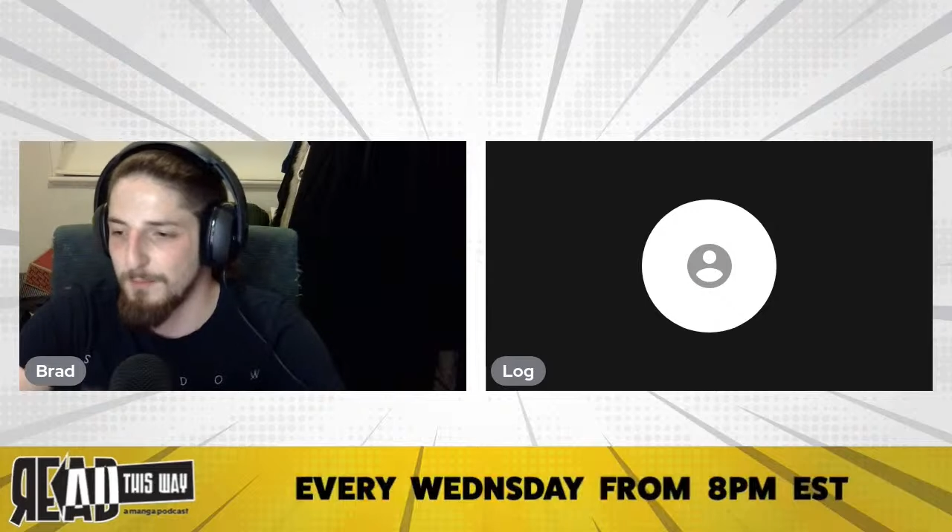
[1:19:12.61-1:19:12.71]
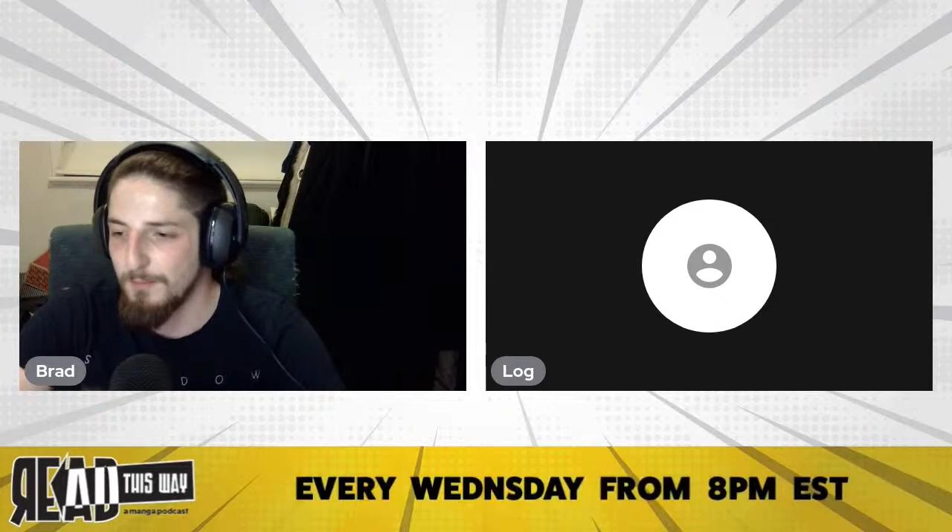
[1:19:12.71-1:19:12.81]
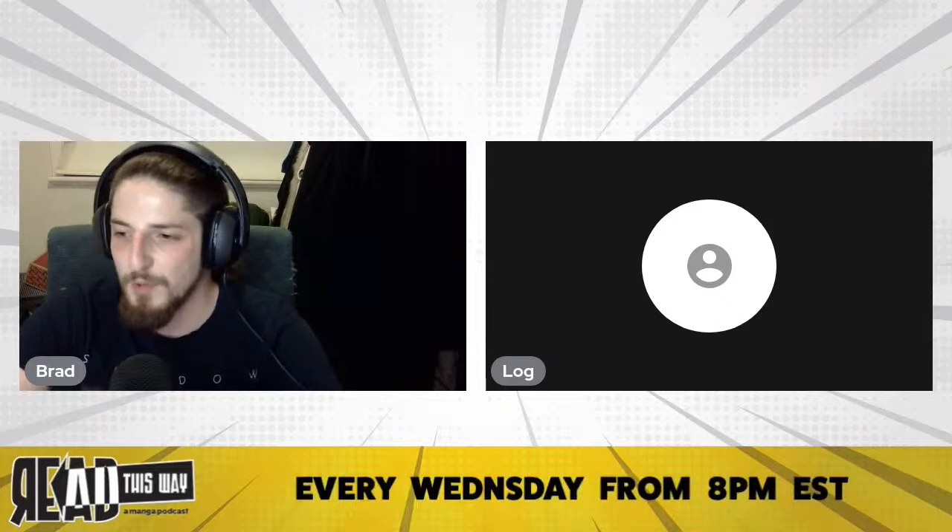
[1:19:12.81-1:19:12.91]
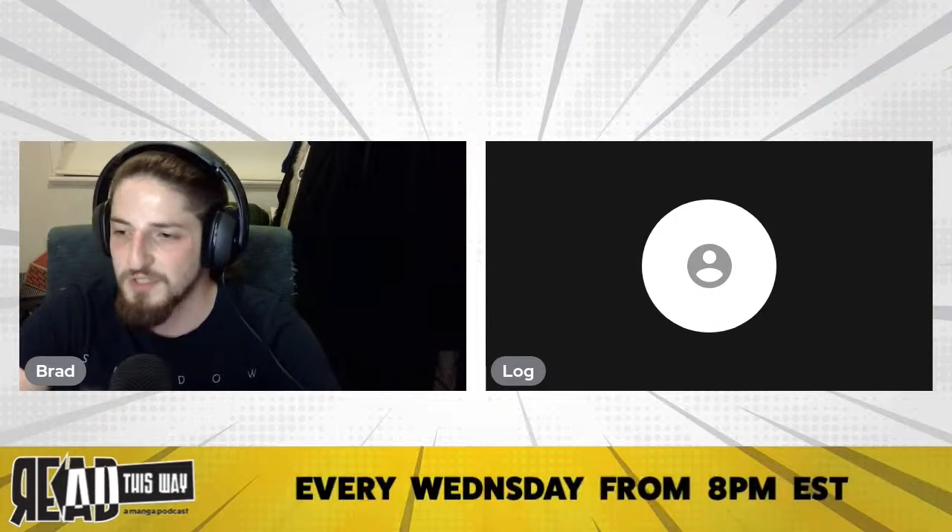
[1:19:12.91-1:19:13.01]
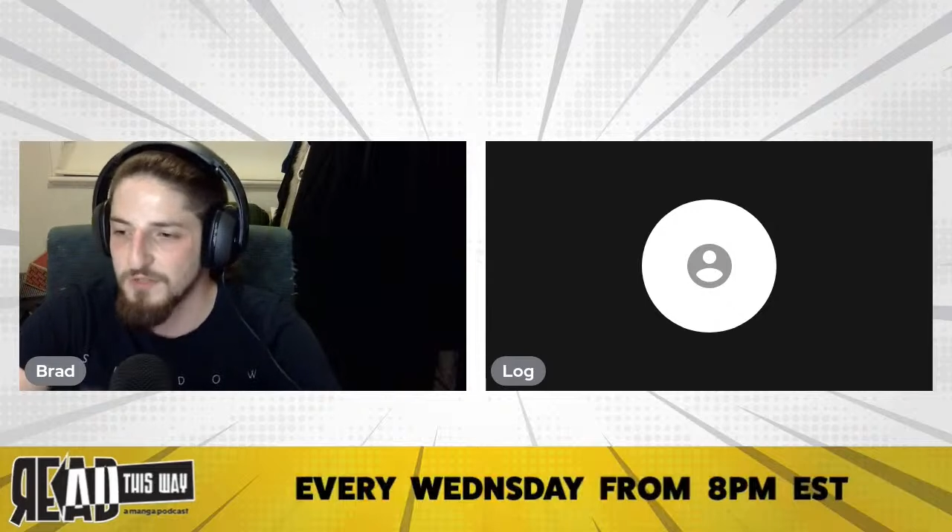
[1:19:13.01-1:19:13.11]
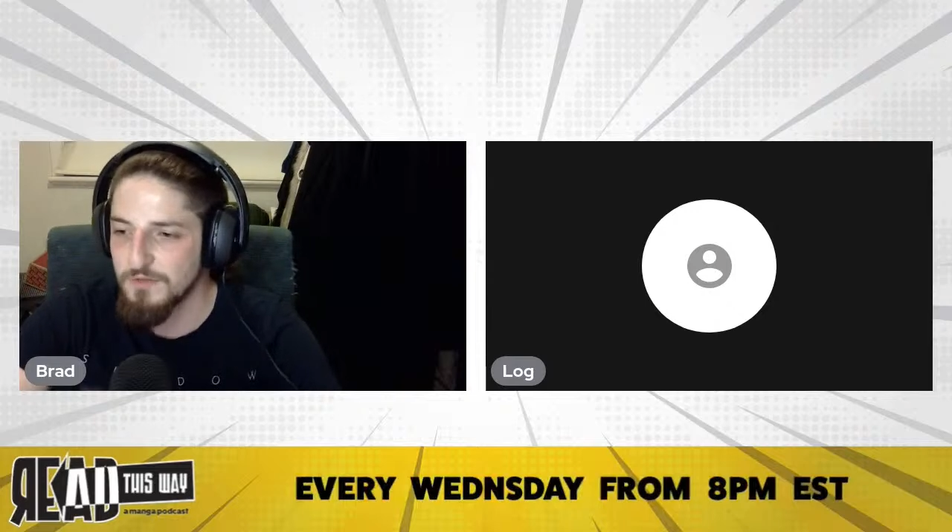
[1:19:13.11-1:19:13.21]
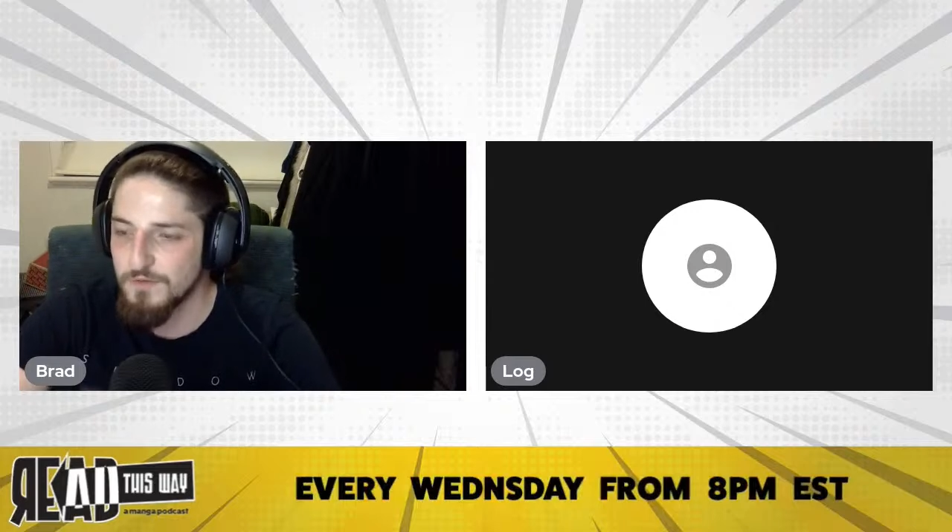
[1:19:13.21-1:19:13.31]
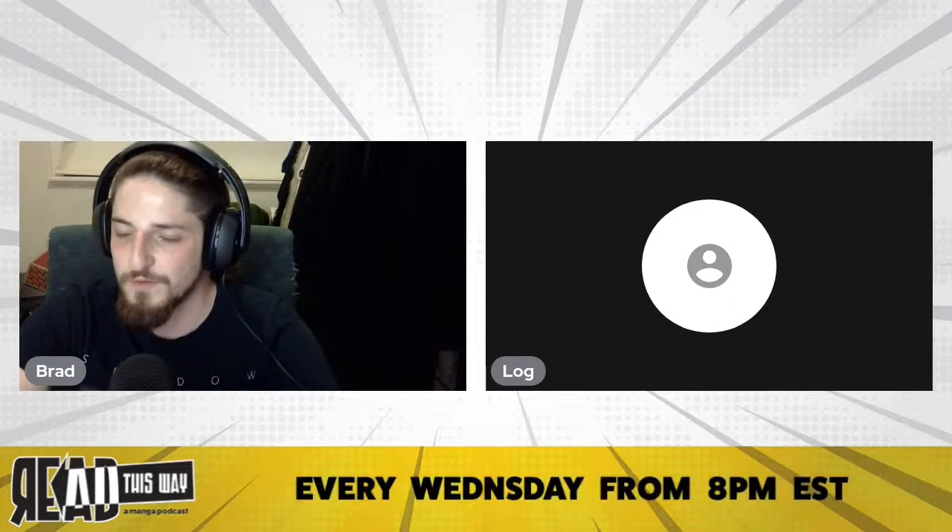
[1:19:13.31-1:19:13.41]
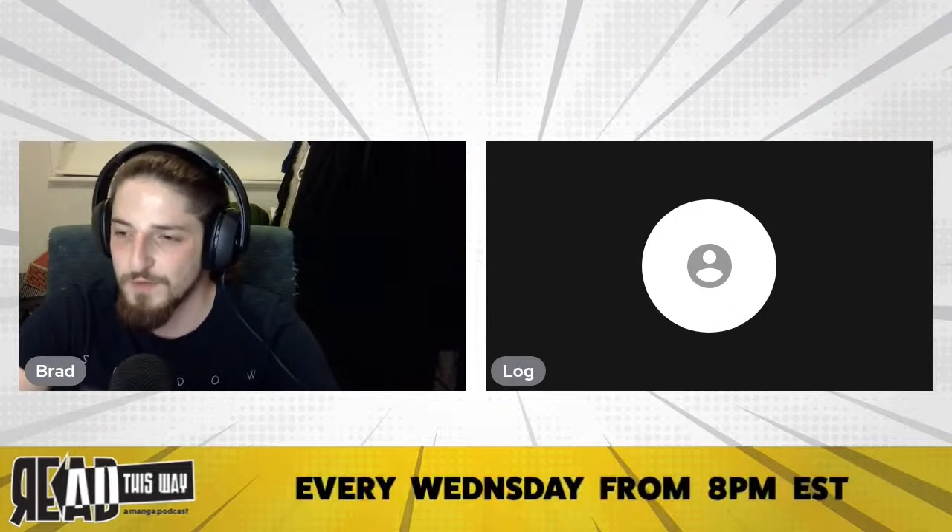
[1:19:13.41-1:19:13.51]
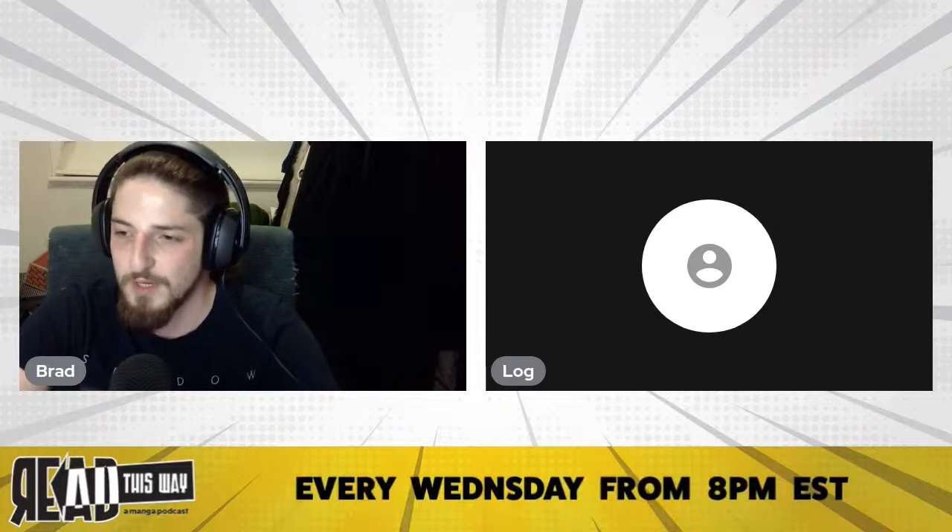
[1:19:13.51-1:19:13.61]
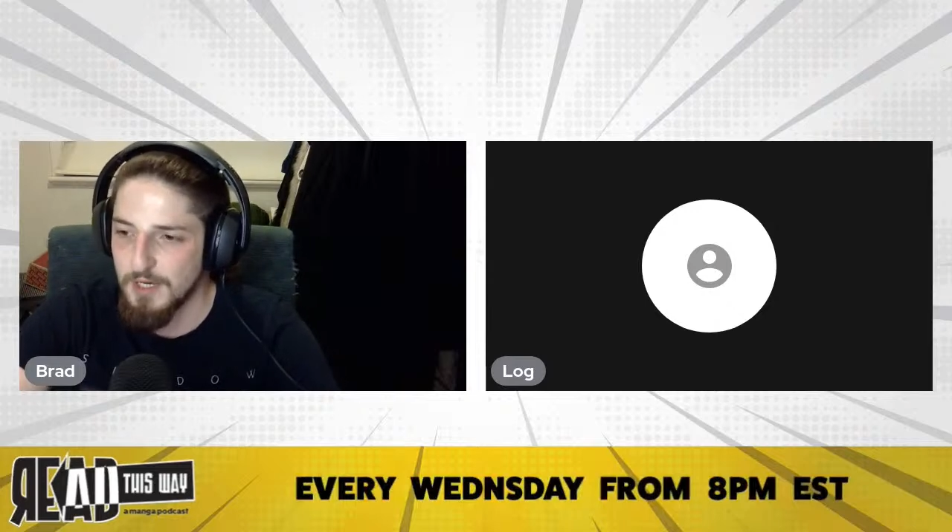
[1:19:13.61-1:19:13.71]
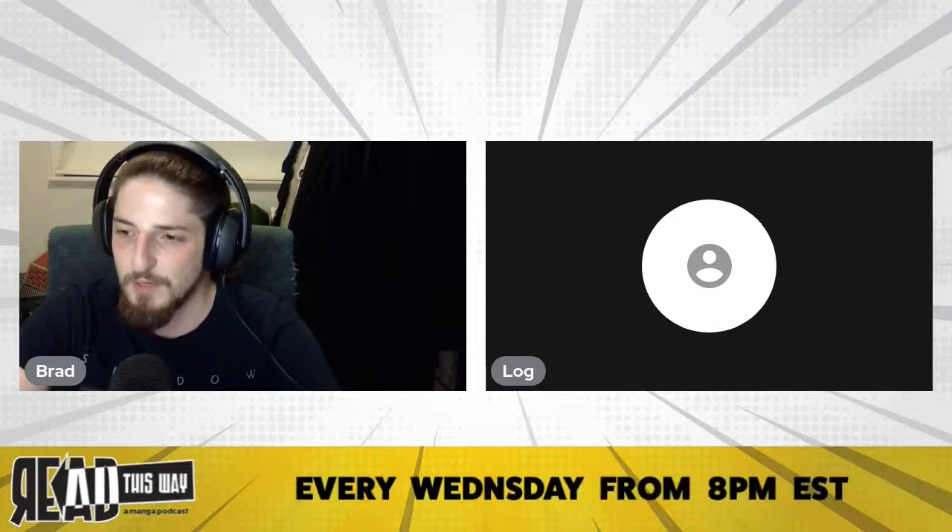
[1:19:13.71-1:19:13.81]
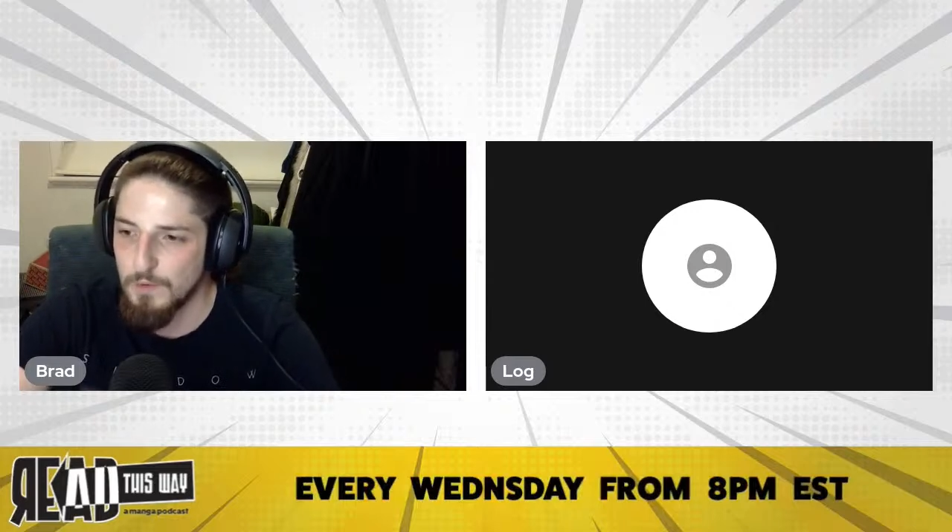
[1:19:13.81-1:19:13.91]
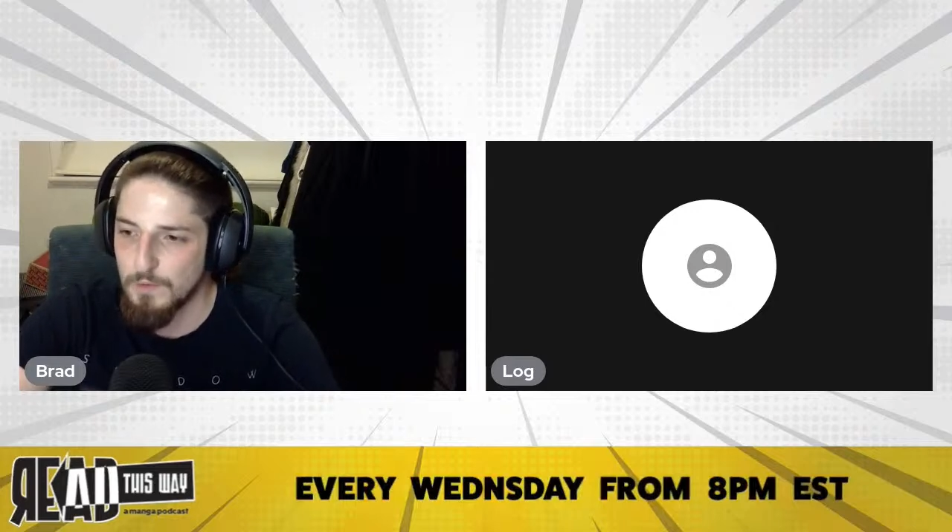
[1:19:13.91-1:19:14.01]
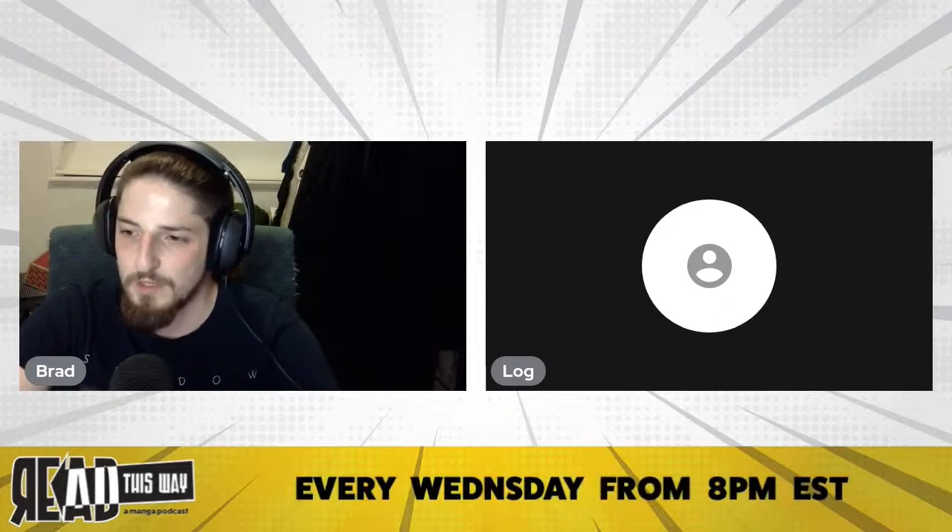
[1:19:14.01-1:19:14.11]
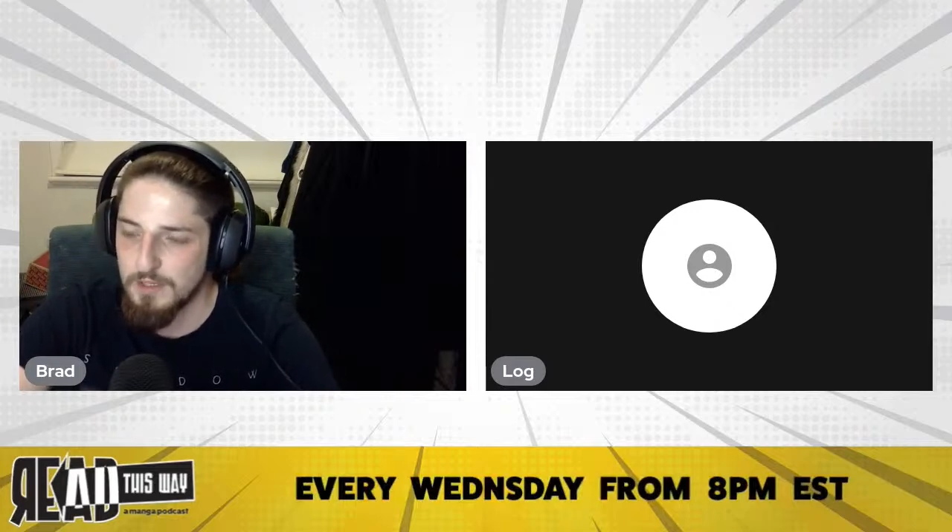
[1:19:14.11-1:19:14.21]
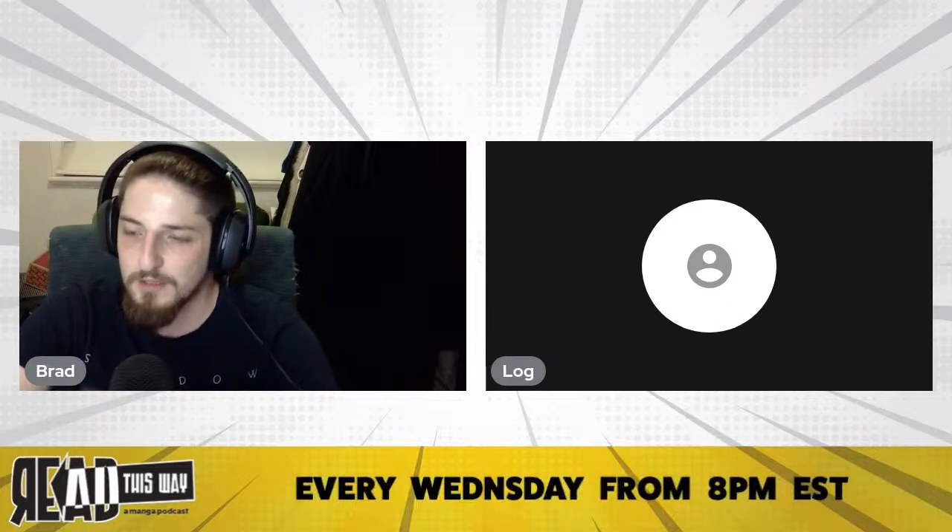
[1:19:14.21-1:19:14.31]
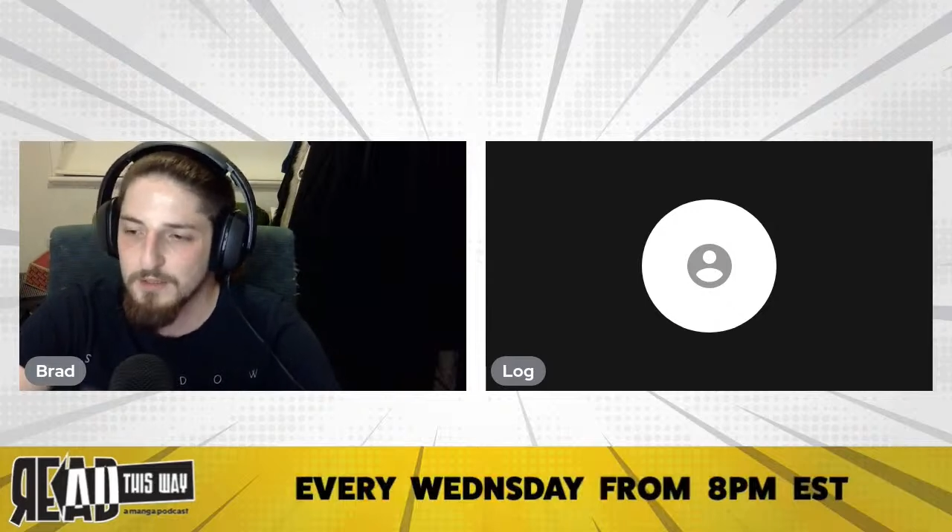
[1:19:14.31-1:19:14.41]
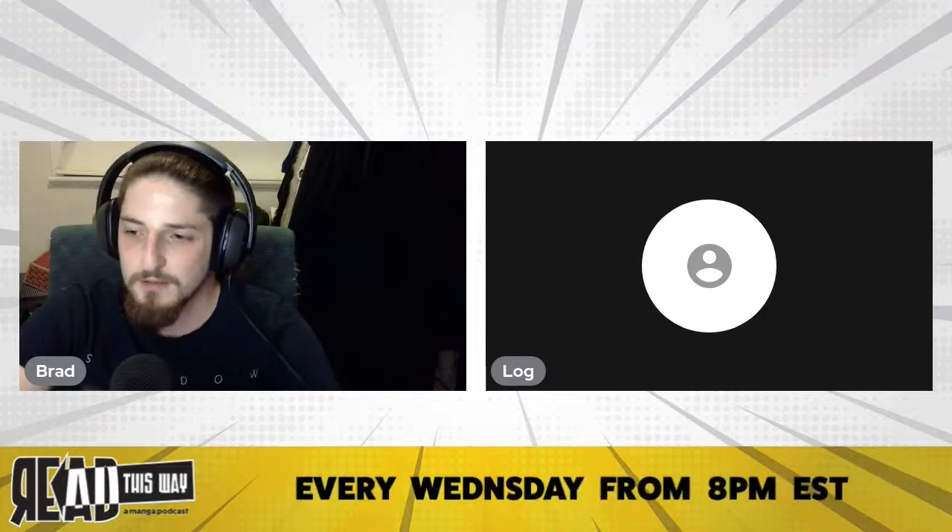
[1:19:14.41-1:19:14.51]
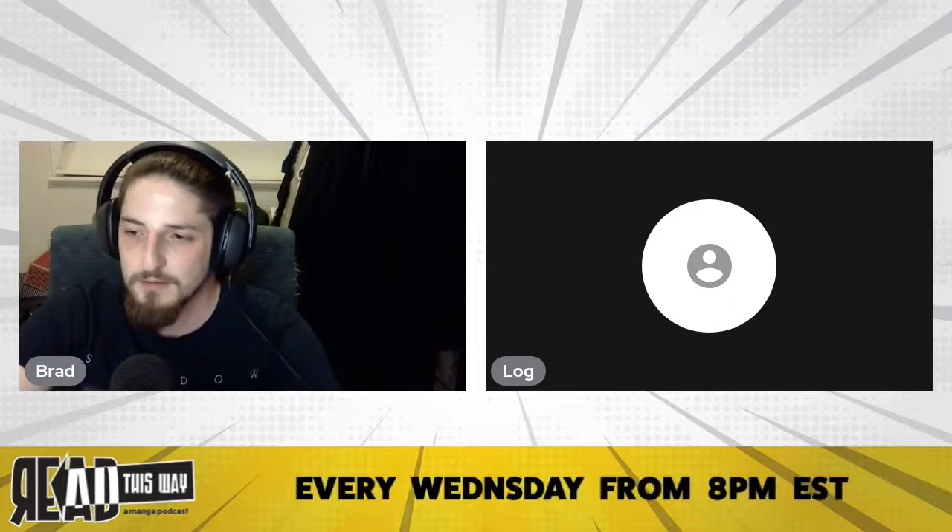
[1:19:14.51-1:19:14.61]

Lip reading: most of what we